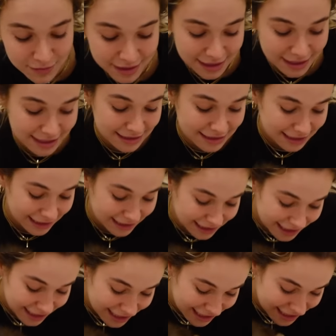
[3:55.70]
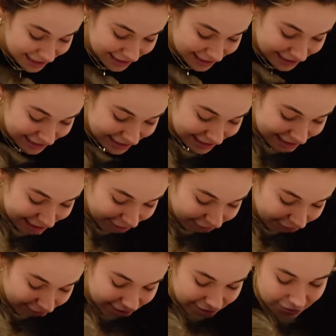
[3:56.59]
because he is
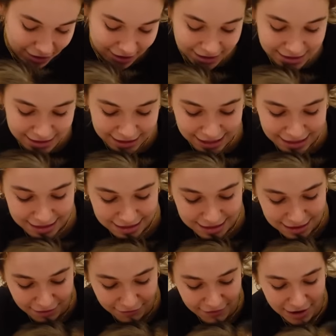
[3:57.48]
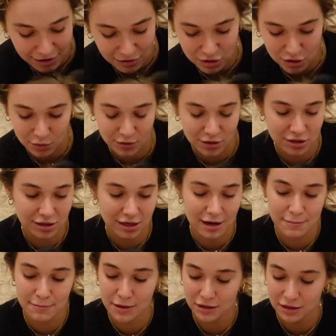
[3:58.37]
definitely wanting to get this stuff out. So we're just
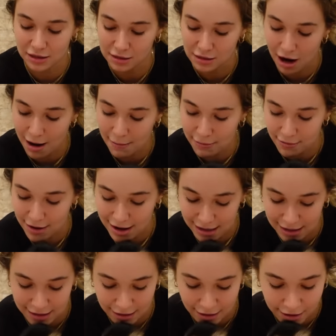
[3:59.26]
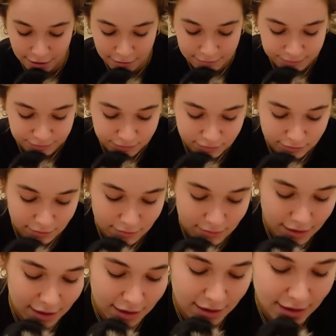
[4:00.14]
gonna put the top right here.
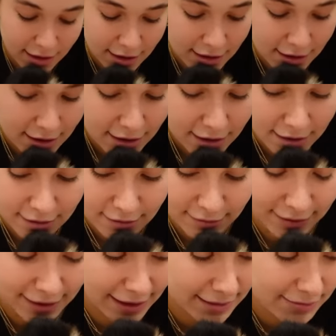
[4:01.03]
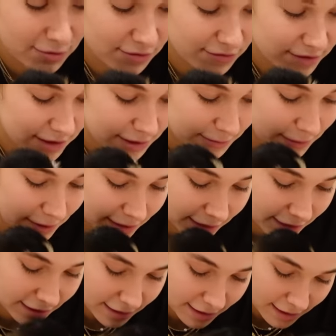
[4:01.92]
We gotta move this,
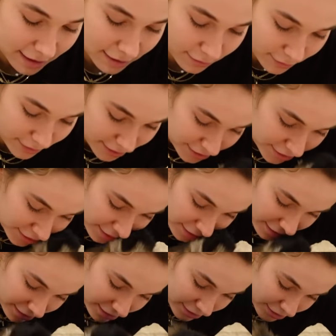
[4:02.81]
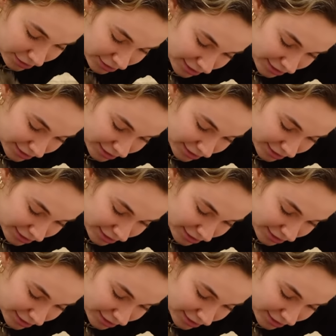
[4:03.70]
buddy. Wait, look, you